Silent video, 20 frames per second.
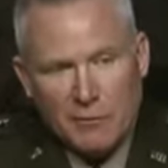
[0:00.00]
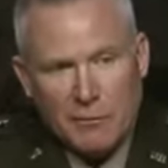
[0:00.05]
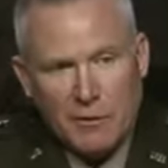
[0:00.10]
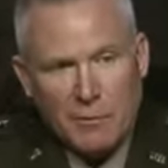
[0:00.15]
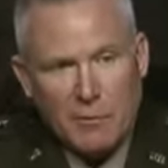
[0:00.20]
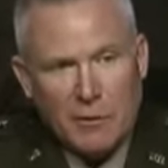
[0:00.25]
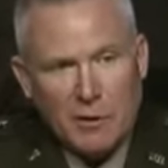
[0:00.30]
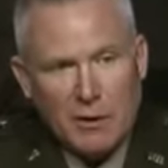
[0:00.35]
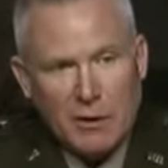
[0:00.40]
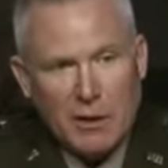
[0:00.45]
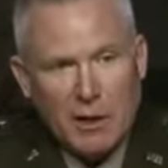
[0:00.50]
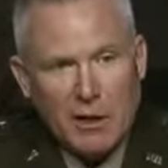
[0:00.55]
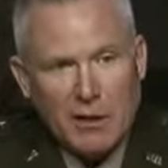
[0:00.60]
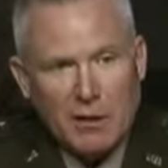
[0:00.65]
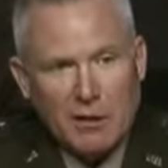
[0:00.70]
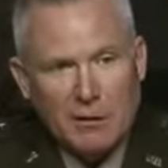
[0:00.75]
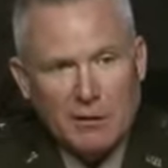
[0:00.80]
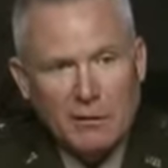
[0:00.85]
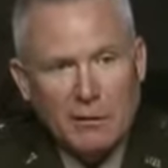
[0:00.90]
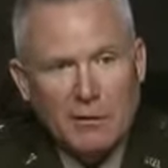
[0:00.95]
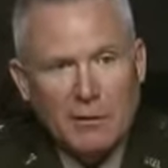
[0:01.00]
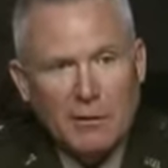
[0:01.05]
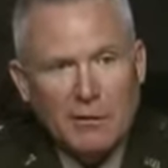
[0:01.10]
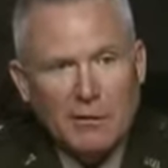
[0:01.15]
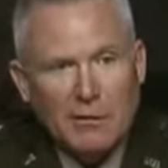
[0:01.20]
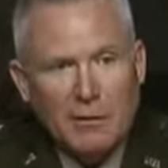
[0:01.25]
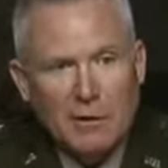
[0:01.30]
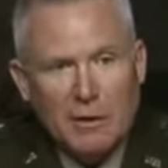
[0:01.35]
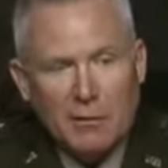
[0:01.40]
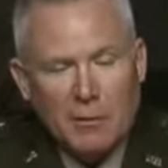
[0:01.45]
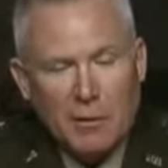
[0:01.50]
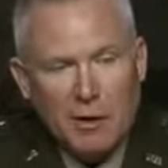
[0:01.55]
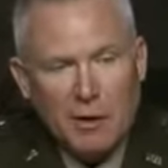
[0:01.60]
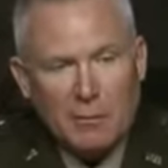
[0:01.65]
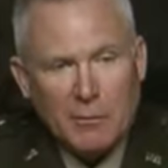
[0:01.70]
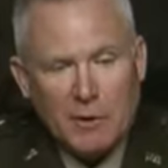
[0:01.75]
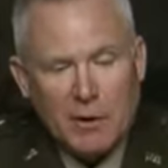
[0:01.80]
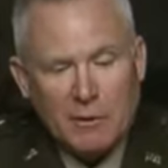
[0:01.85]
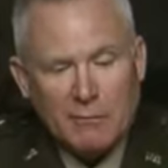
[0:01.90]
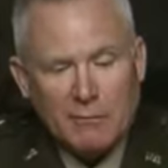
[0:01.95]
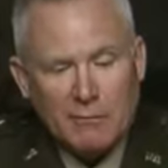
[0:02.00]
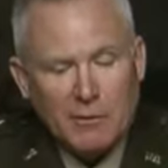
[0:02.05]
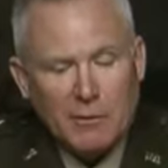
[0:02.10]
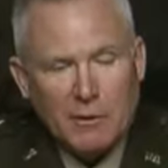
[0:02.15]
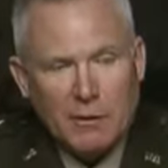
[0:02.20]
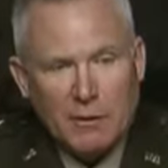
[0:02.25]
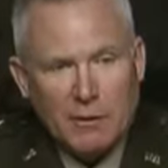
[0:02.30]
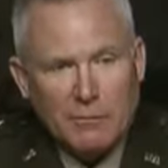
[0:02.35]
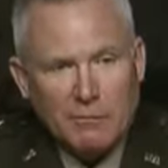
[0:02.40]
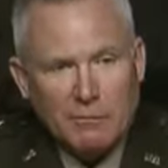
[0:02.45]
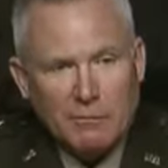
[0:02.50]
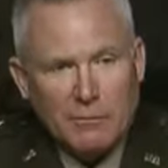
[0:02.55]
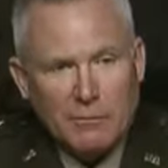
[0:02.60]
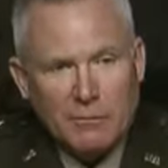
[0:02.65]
communicating, but I'm not